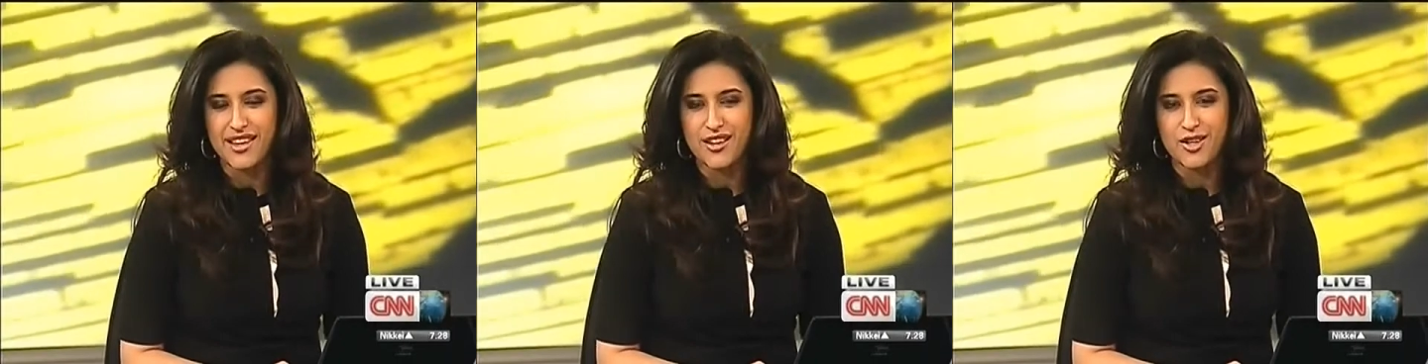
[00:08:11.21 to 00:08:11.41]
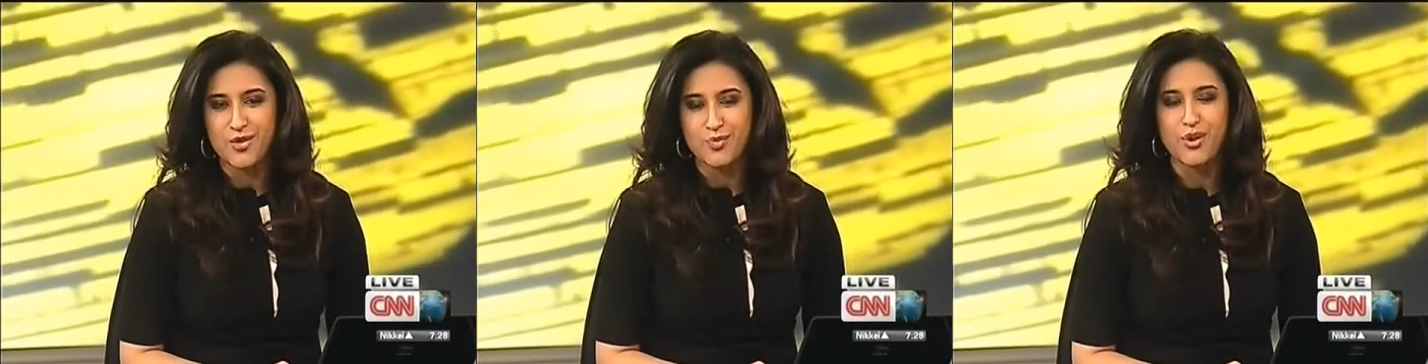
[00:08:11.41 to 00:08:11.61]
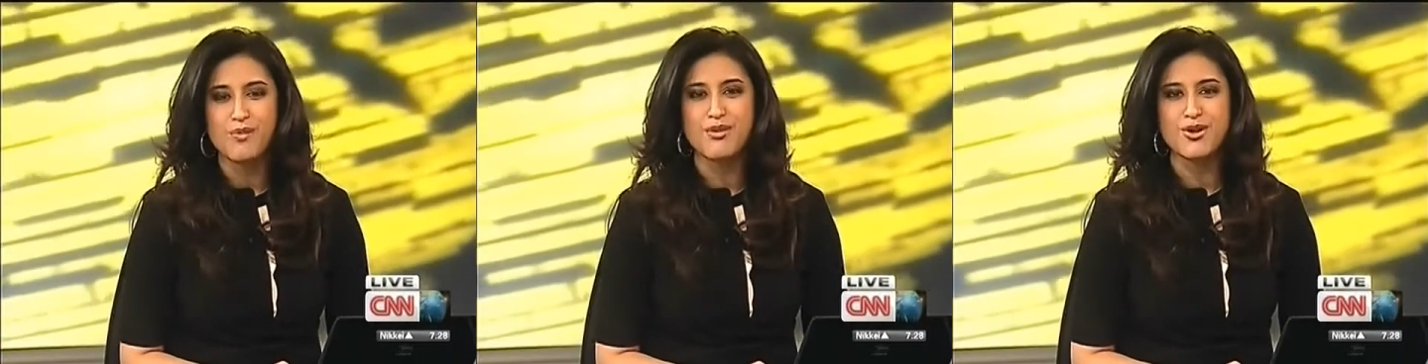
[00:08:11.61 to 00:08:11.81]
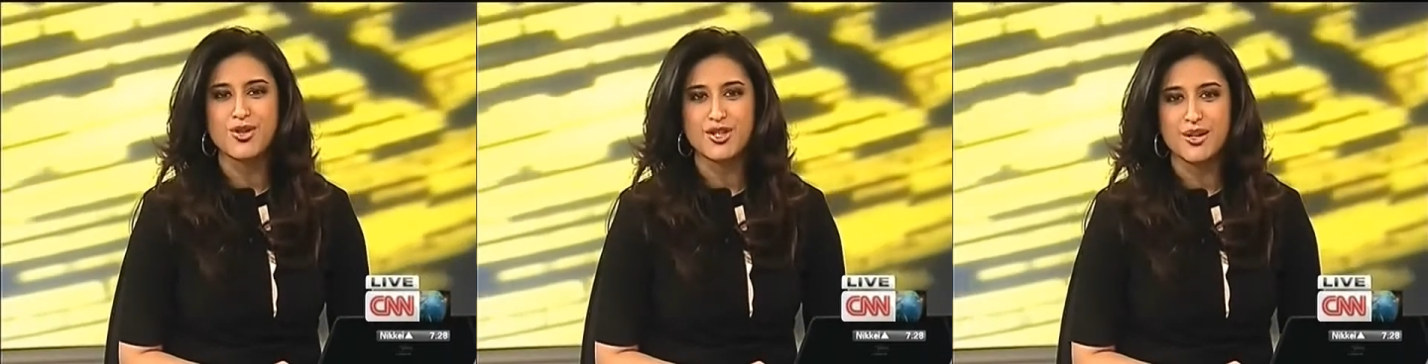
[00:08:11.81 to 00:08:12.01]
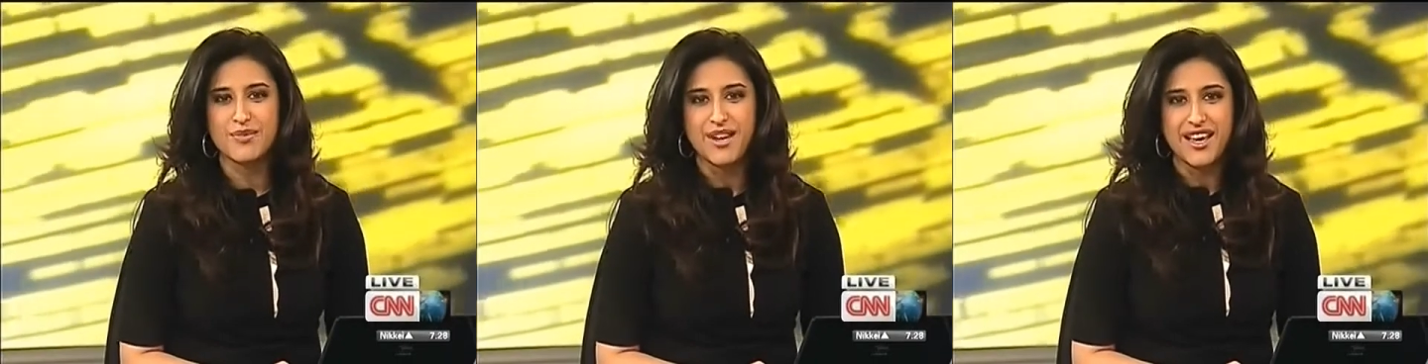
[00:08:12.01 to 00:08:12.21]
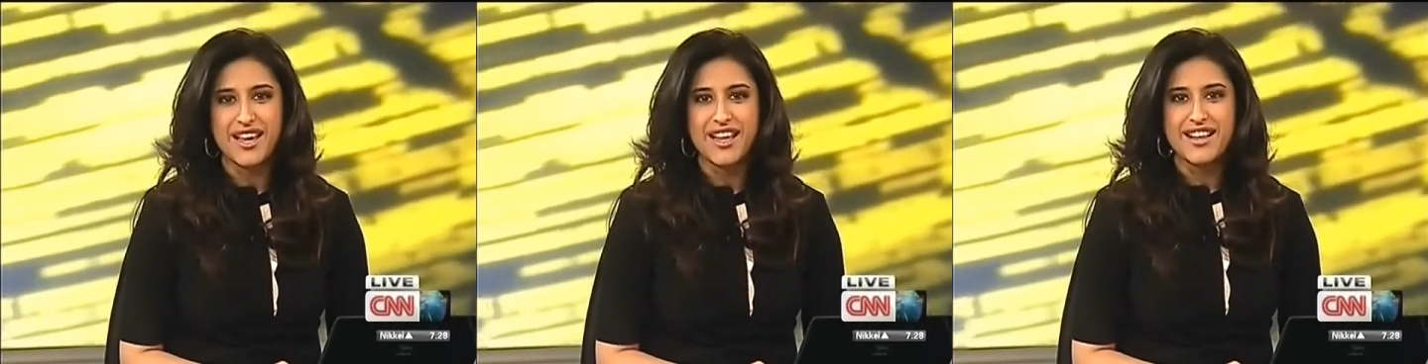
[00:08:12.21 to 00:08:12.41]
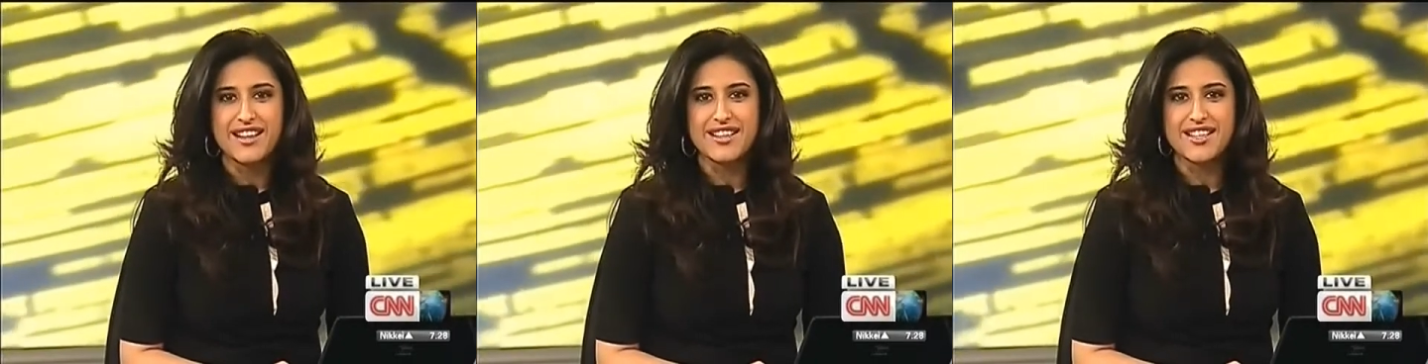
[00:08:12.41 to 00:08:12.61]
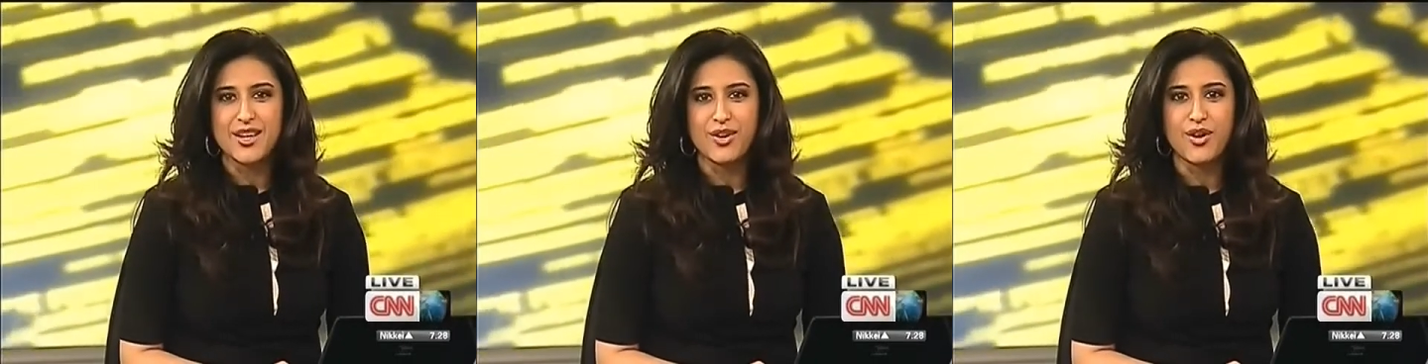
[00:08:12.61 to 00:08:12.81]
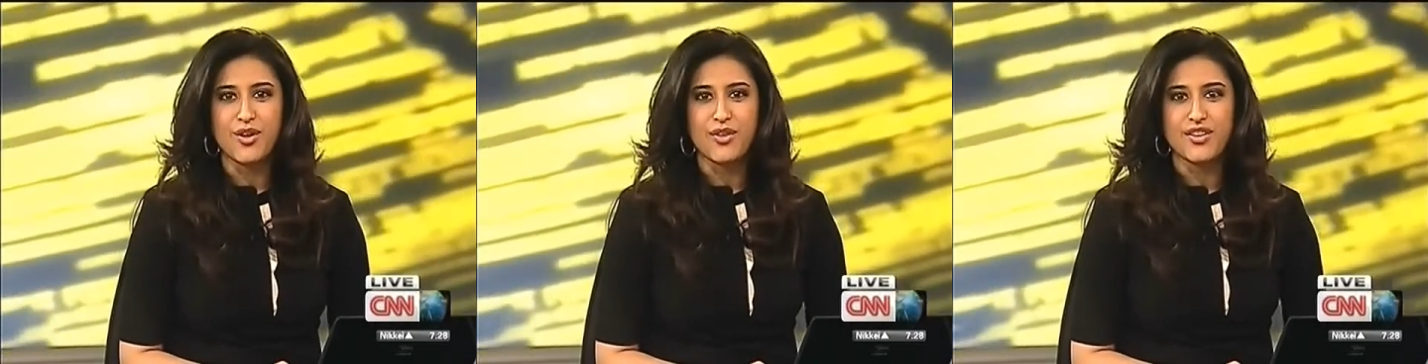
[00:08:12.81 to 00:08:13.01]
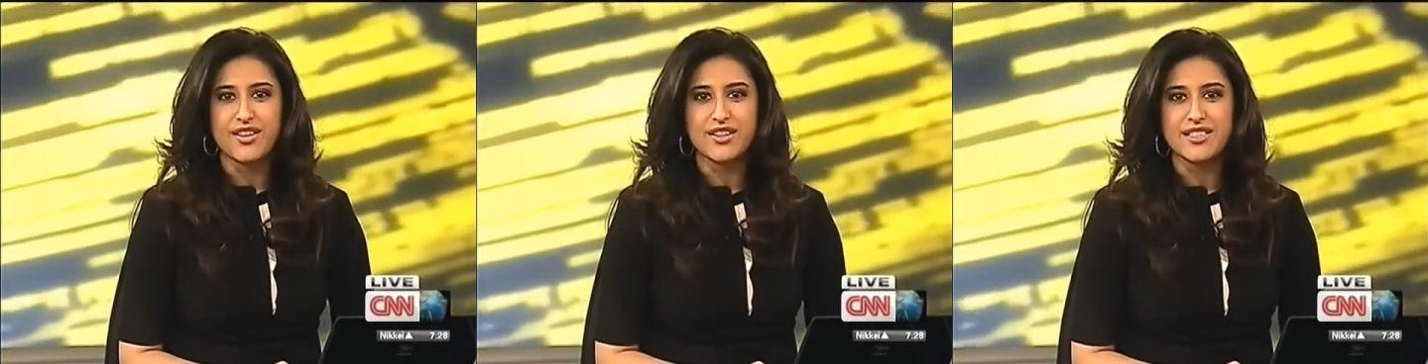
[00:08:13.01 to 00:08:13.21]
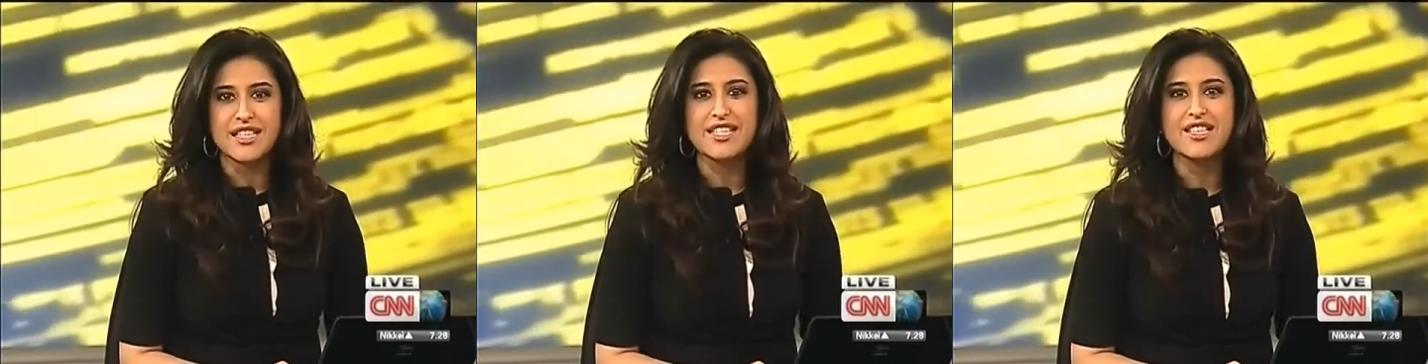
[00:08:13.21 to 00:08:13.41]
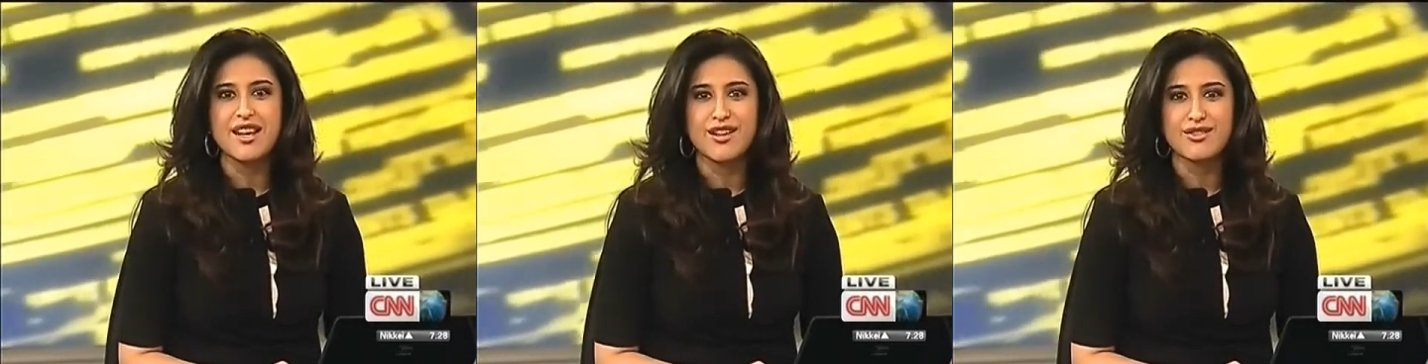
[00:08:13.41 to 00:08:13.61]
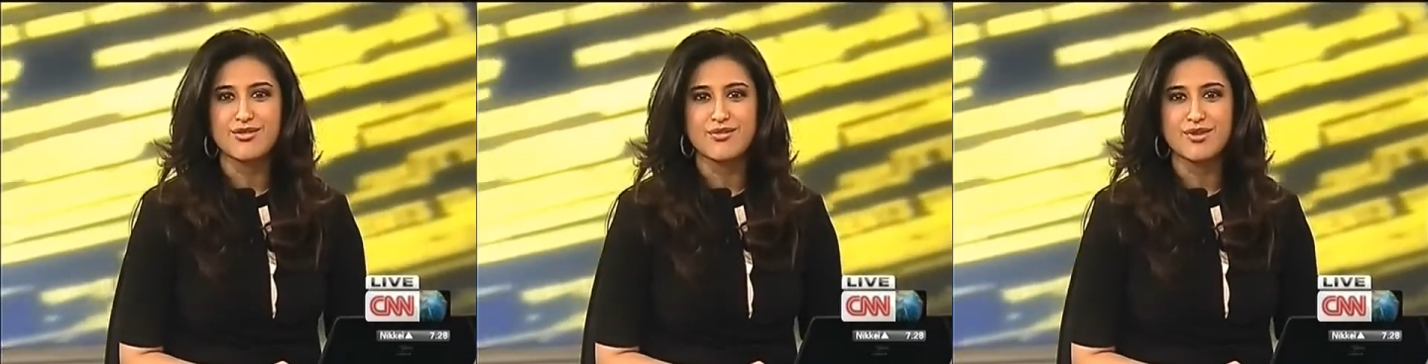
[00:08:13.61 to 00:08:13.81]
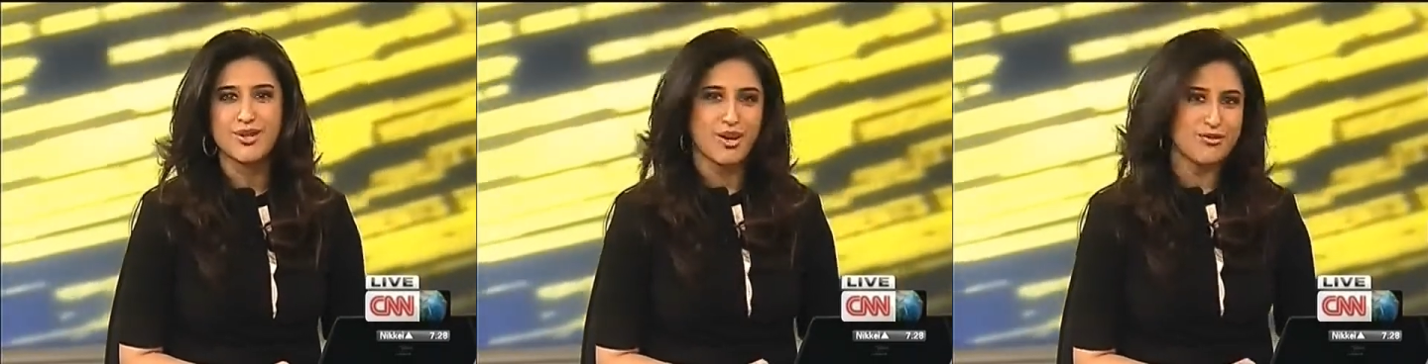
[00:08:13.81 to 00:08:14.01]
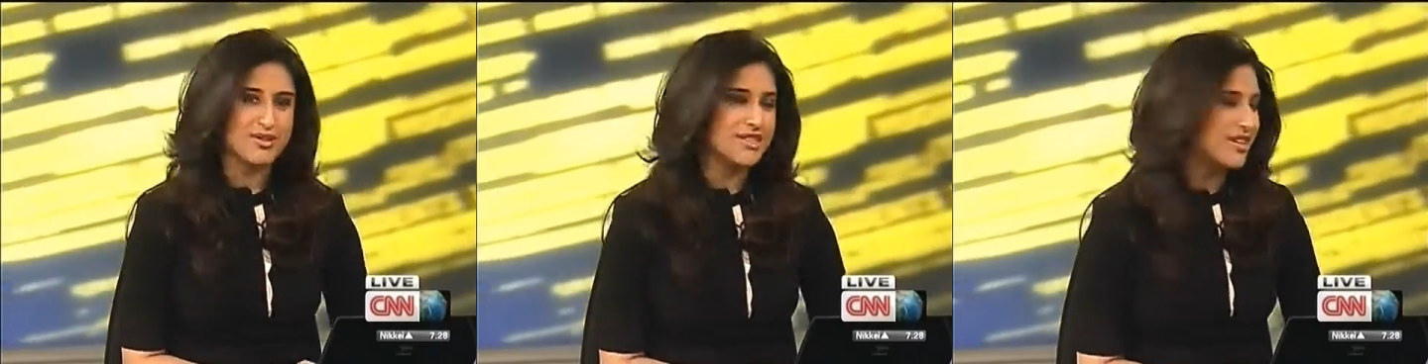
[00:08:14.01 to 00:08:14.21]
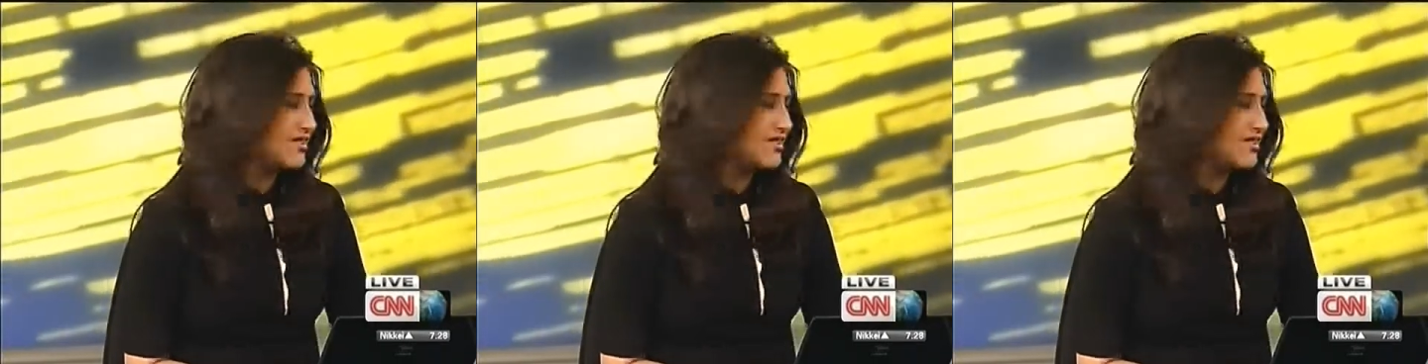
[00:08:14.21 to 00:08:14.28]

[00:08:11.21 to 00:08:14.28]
the English Premiership. Let's get all the details from Don